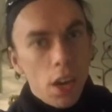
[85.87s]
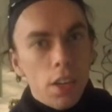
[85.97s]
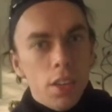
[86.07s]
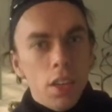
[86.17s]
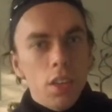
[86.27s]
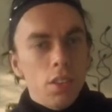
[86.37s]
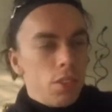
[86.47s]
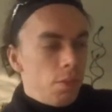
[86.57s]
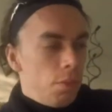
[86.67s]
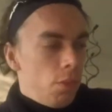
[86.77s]
are
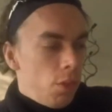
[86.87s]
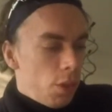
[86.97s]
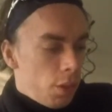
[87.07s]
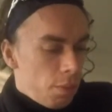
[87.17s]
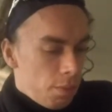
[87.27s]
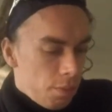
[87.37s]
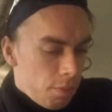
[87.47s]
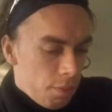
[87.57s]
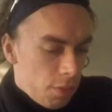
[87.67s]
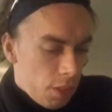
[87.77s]
not more
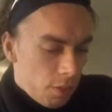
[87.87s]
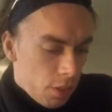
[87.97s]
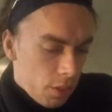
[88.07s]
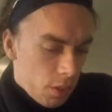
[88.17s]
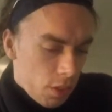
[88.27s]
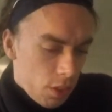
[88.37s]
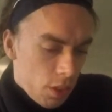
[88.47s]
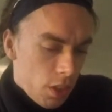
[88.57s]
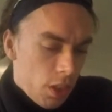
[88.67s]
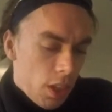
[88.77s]
difference
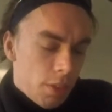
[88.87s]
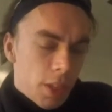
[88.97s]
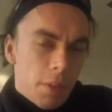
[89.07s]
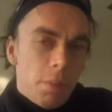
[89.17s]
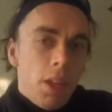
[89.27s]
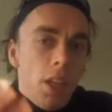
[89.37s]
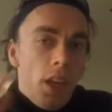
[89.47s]
in them,